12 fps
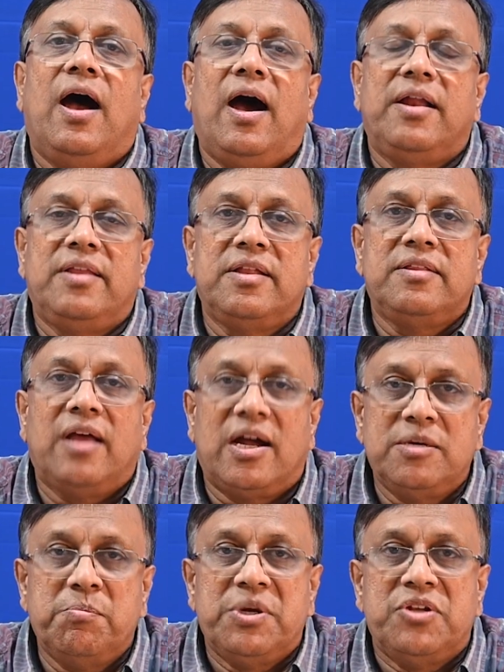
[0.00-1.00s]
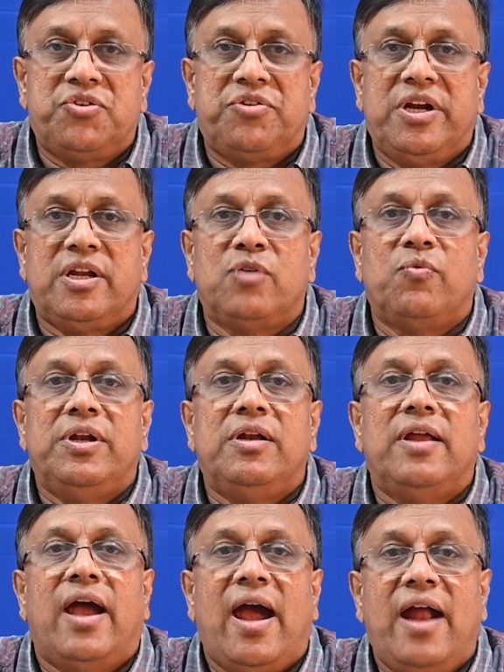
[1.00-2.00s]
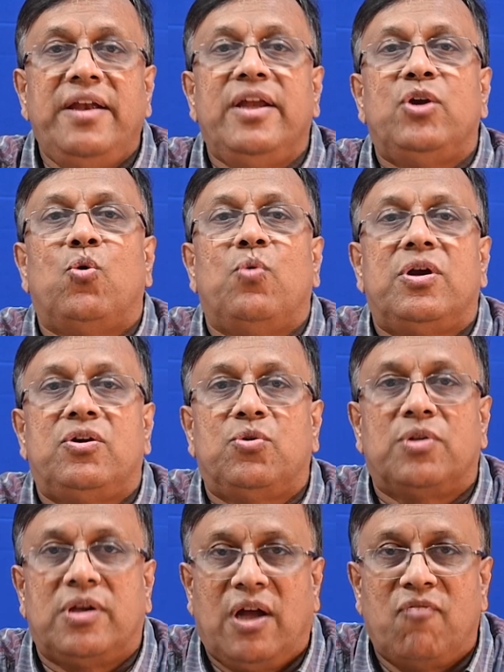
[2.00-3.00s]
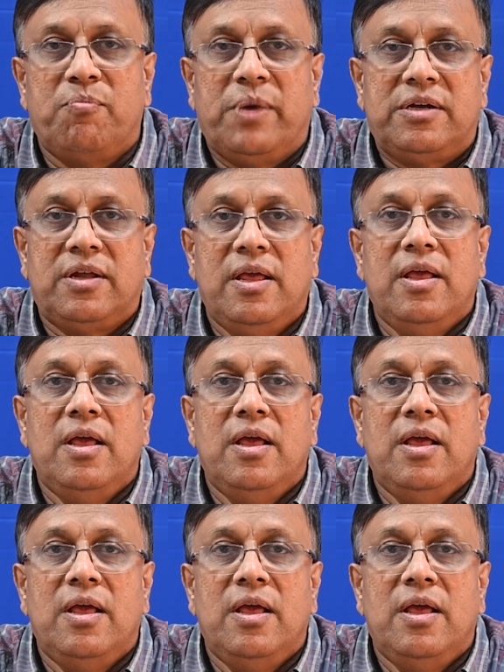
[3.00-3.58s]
and then the administrator will hand it over to the government,